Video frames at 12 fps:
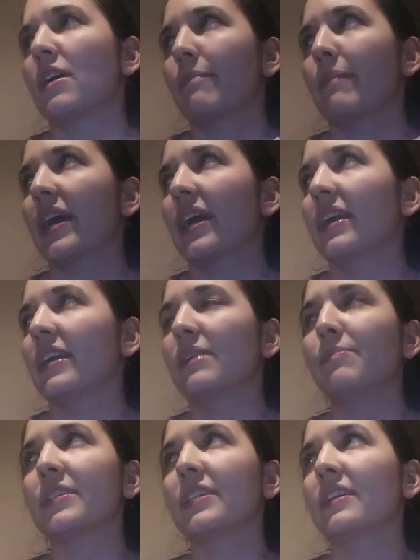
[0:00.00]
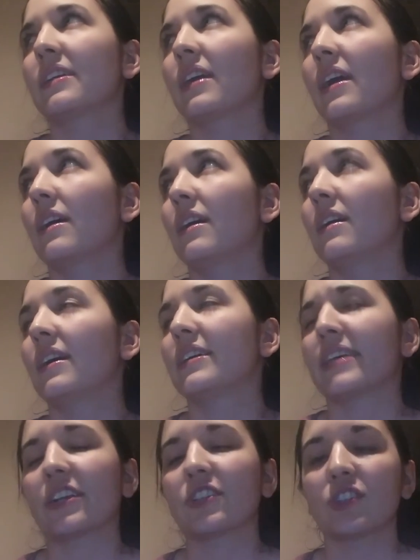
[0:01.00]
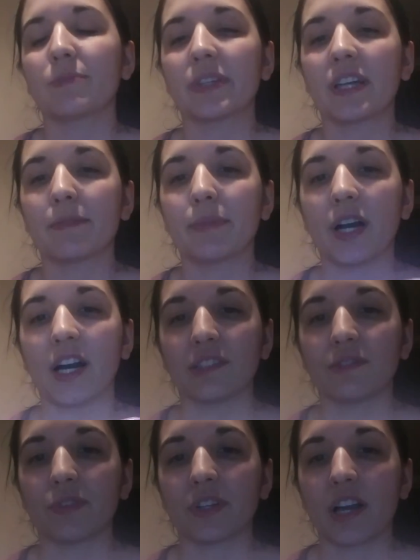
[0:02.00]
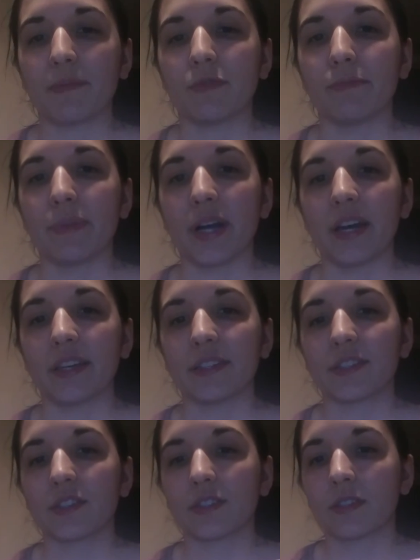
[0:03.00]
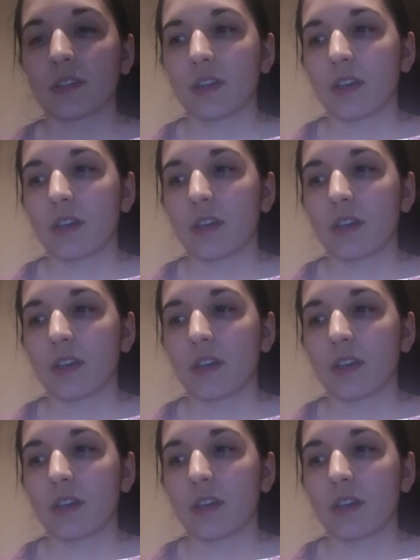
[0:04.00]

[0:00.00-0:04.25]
My Ipsy has actually been on pause for a couple months.